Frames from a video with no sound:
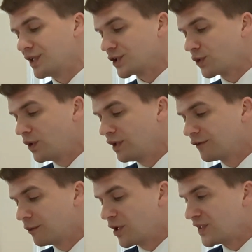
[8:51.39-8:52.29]
He's quoting
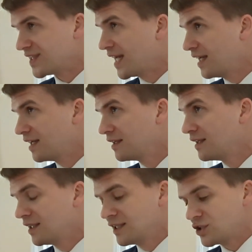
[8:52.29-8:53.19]
from
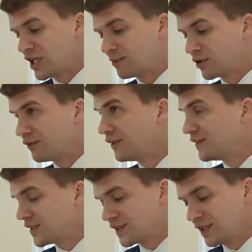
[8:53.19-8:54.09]
Isaiah chapter
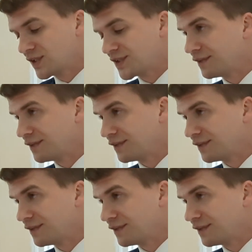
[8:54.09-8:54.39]
56